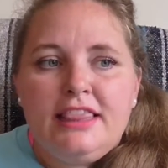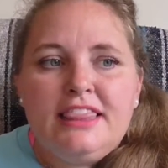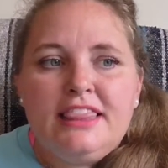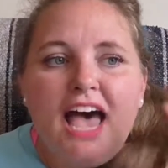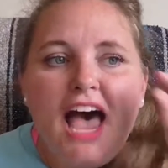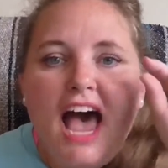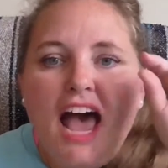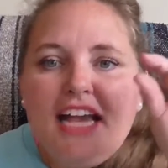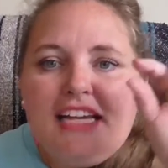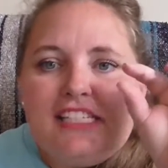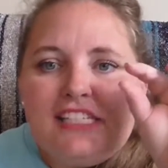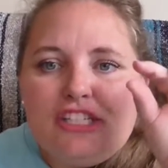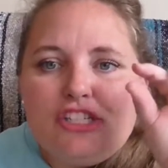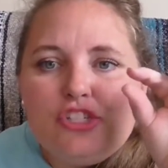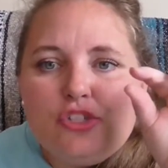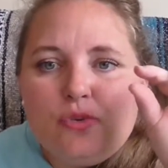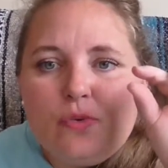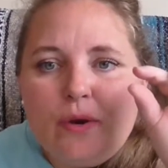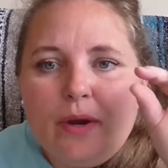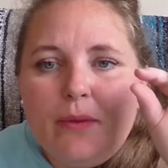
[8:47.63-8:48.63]
The heist
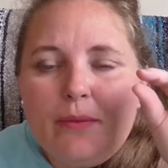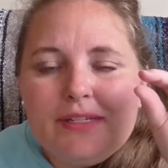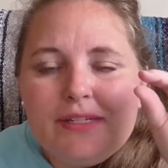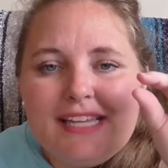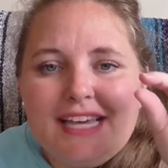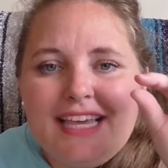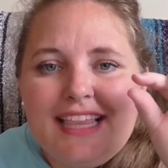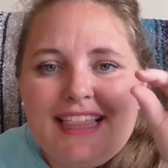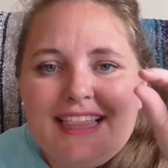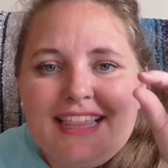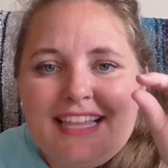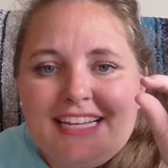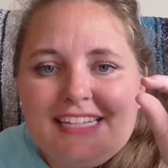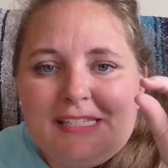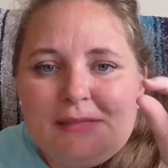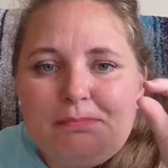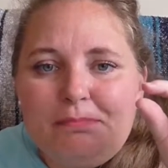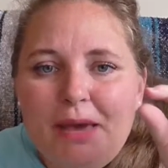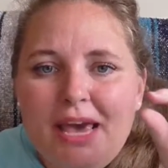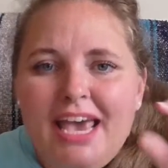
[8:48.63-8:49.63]
story was like
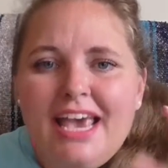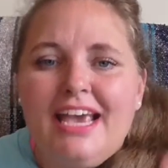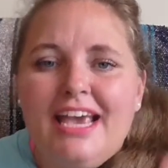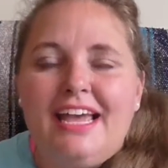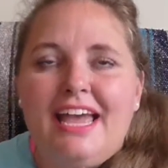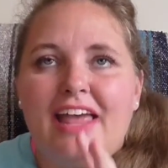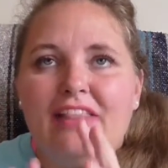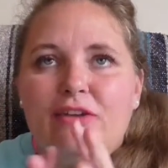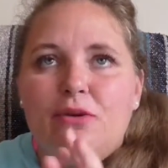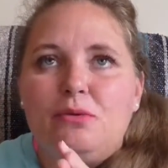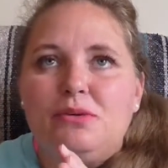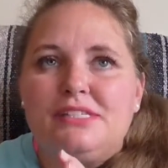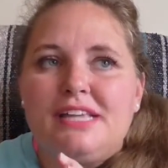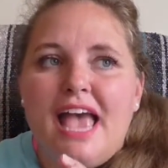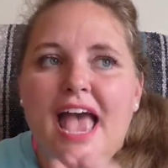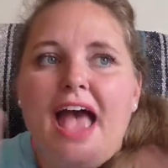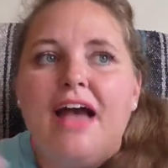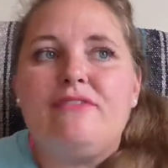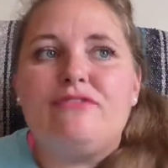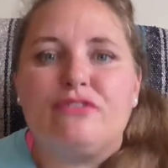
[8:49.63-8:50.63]
this big. There was
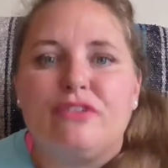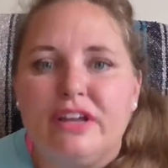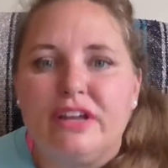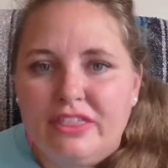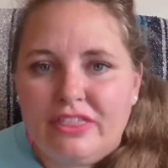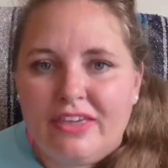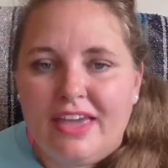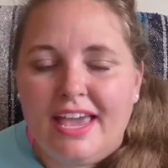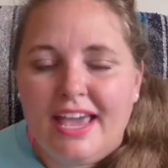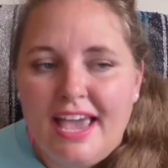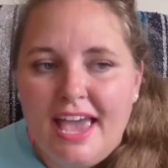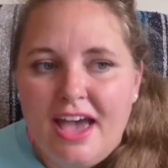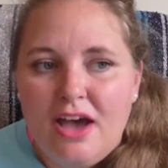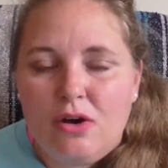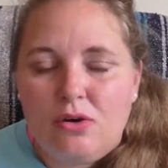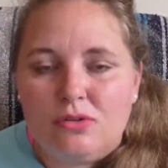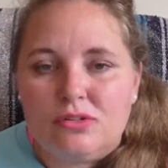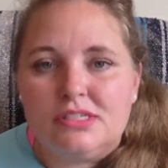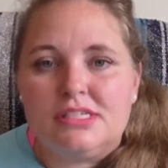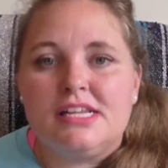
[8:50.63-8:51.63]
everything
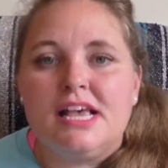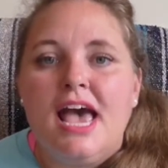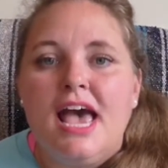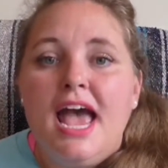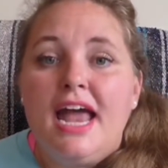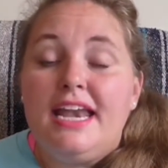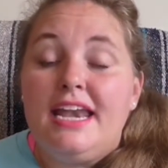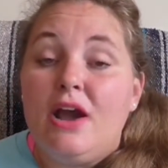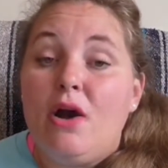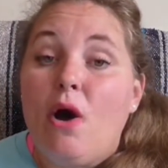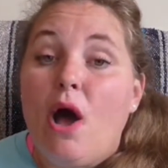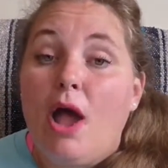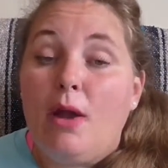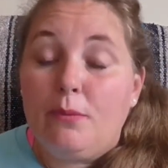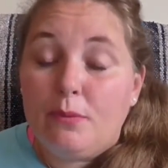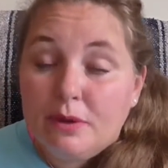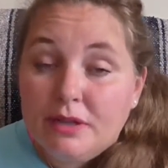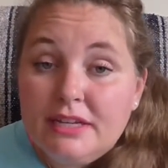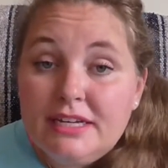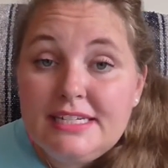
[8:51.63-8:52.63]
else. Now, I
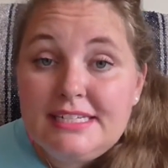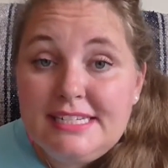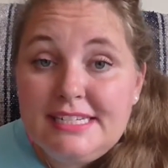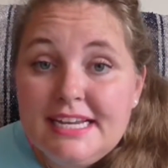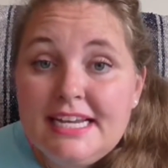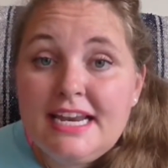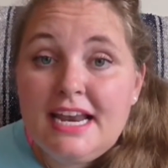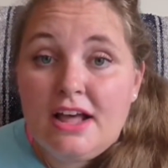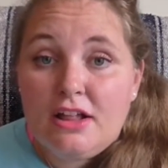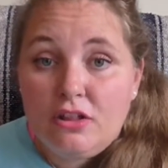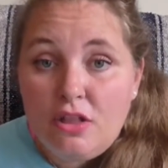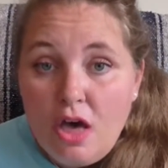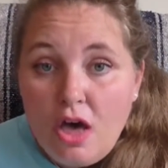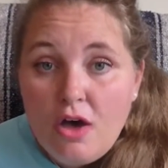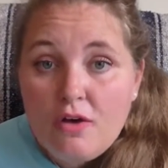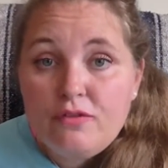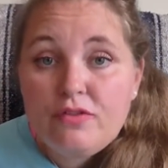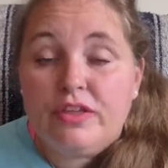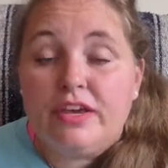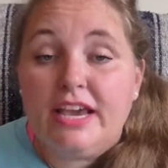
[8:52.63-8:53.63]
really did
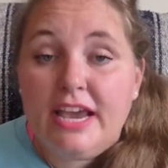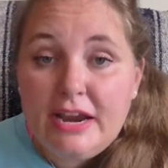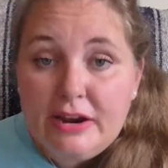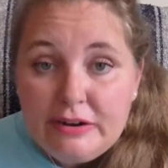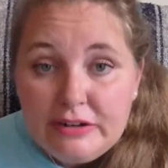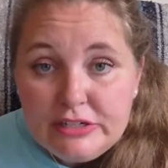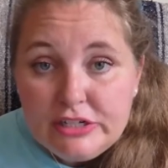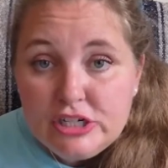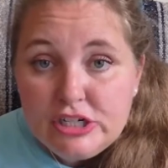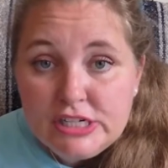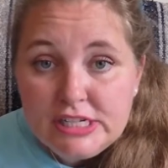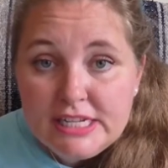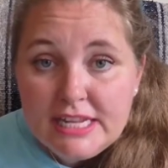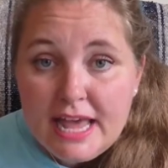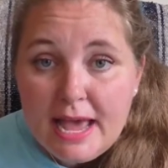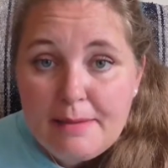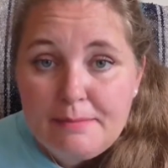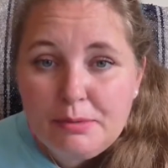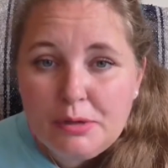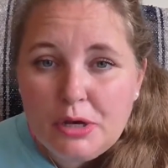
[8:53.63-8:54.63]
love the characters in
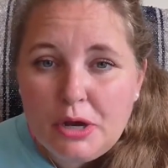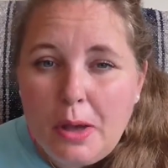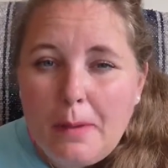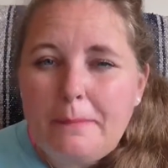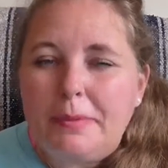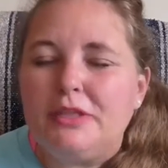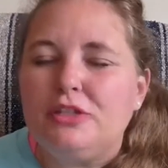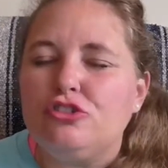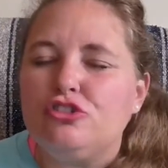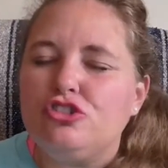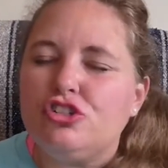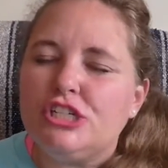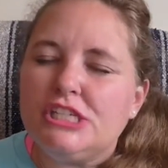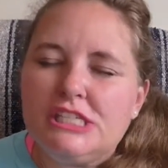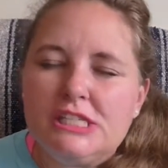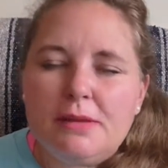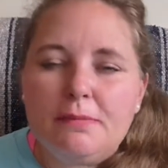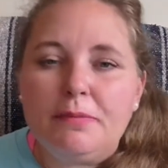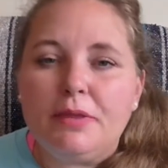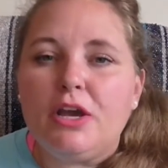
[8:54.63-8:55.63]
that book, but there's
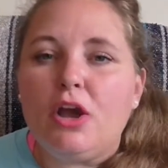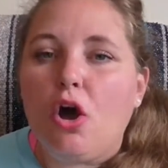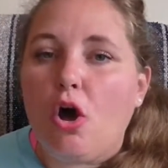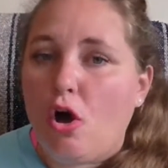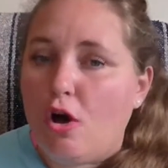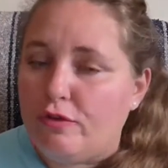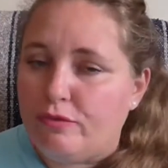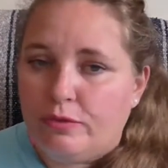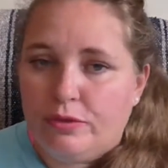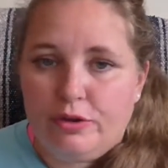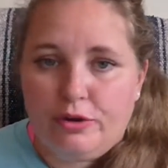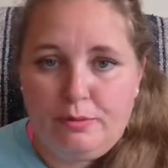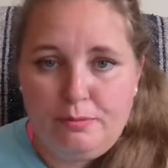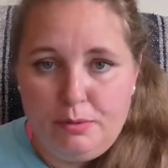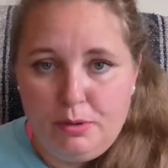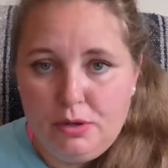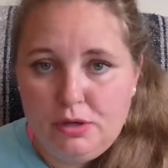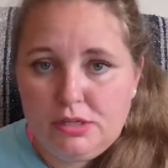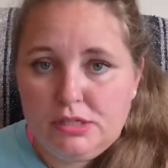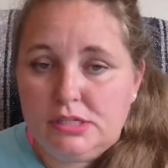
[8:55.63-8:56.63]
just something off with her
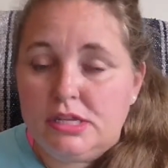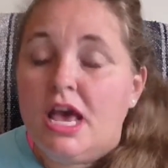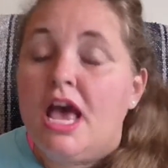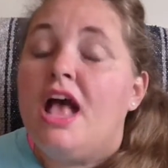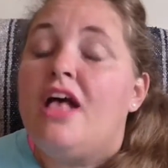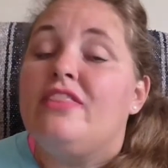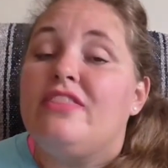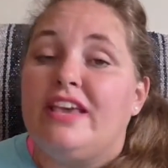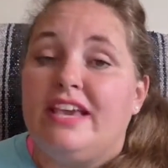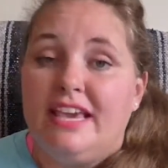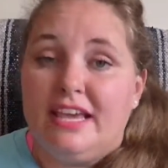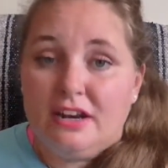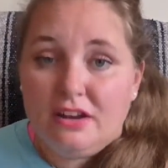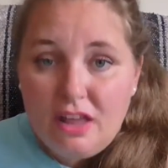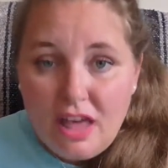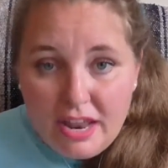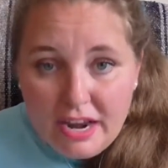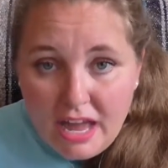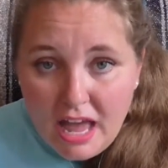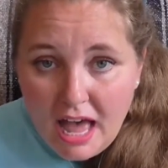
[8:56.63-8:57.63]
books. They get a
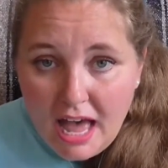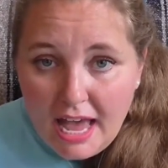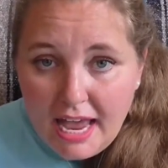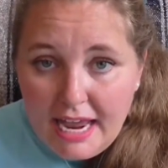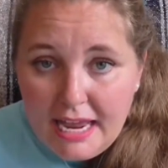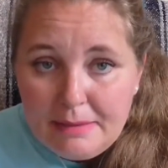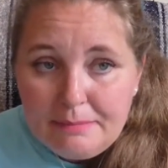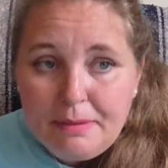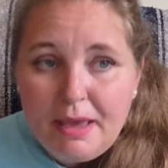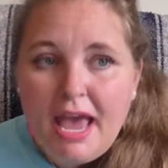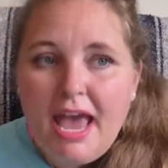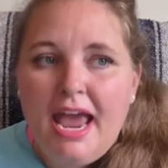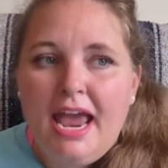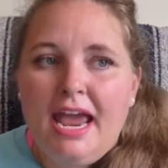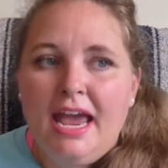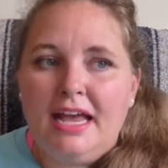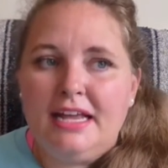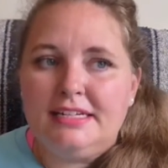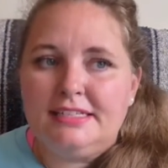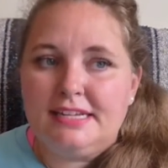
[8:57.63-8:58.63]
lot of hype,
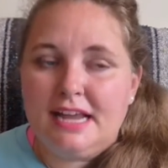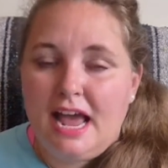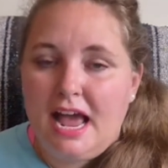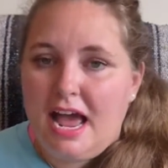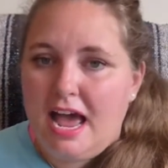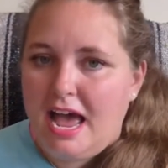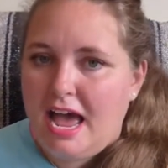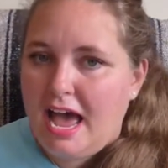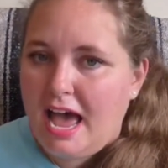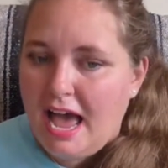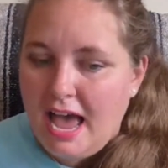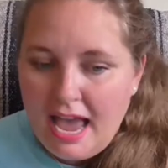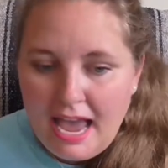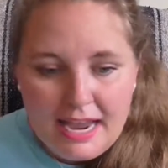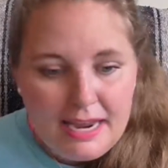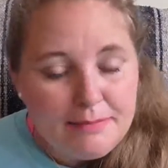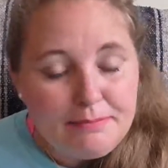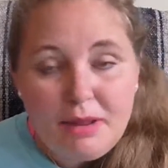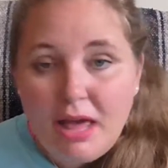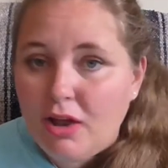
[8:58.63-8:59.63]
and
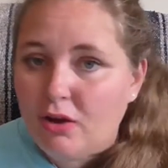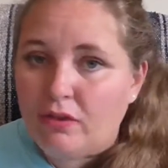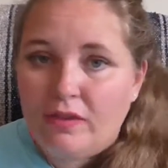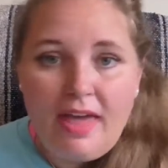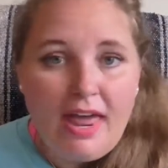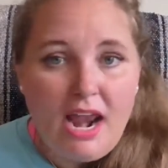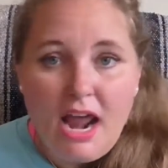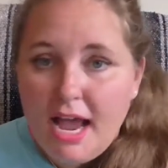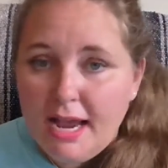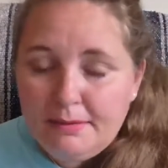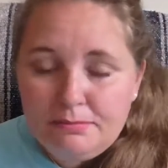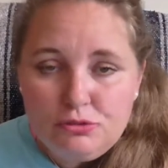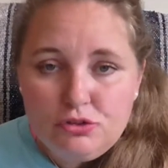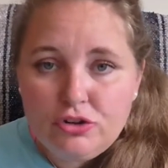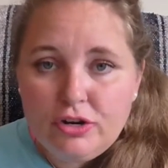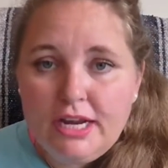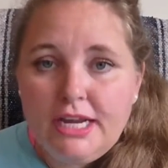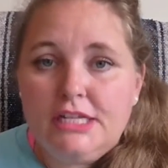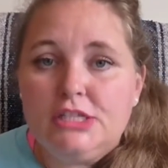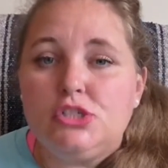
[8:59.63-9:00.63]
I am not on that hype
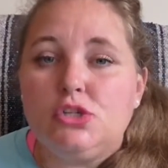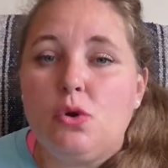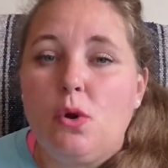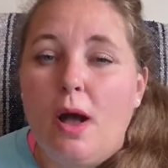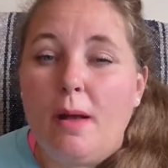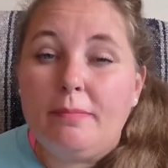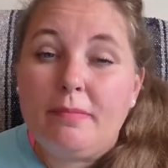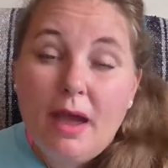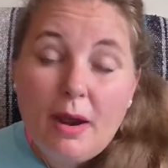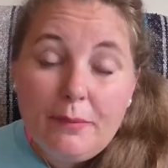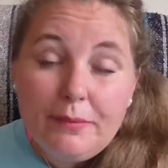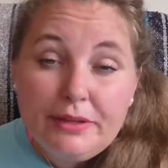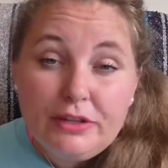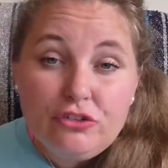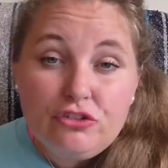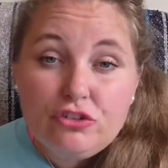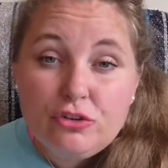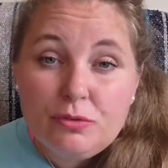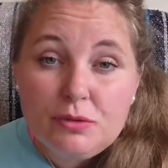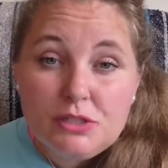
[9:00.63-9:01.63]
train, so I'm not
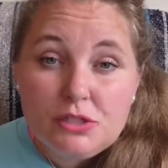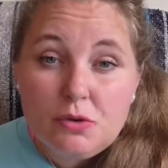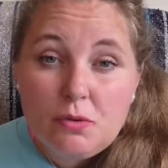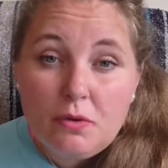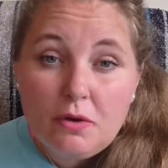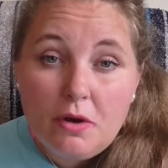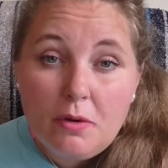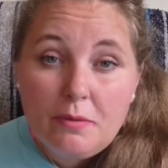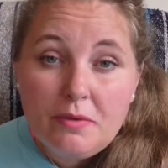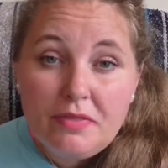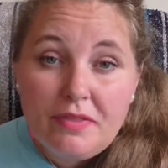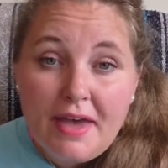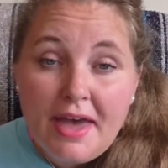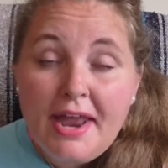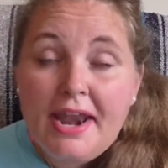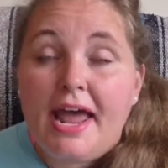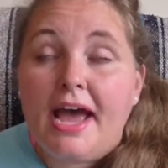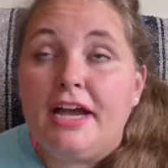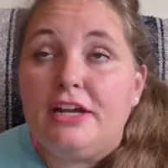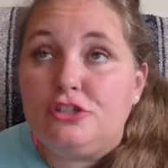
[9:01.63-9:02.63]
really sure what's going on with
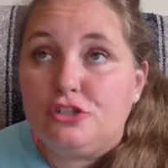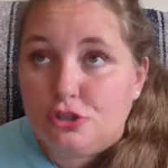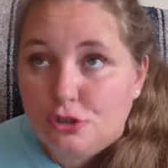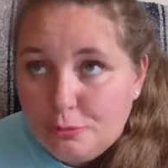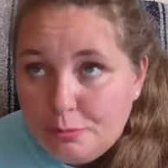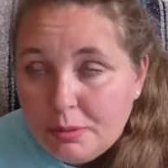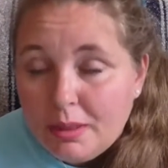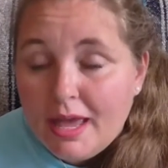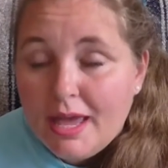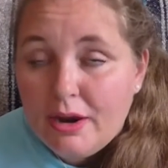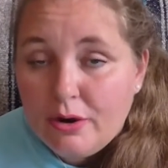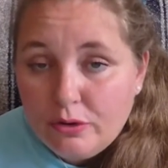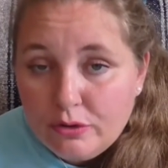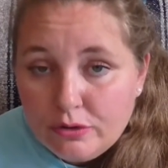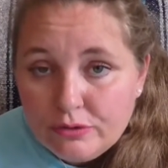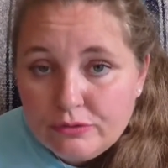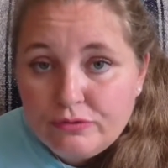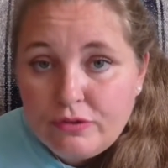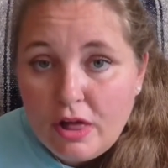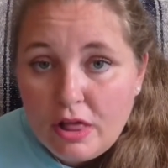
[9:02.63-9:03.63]
that. I do plan
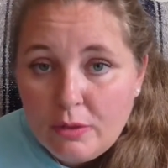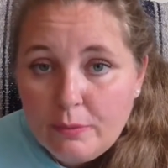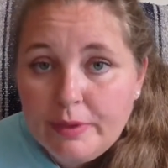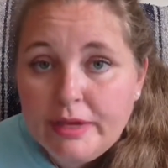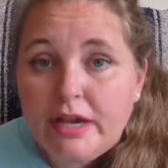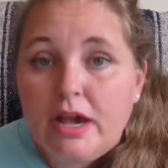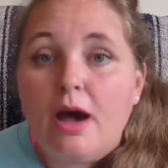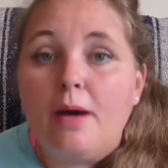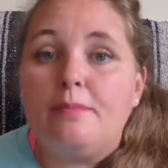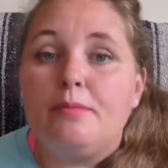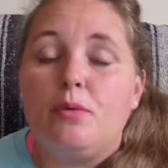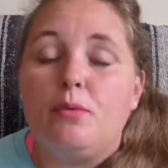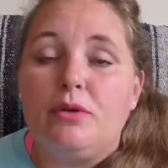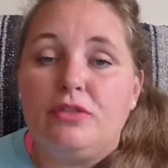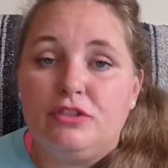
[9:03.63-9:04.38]
on following up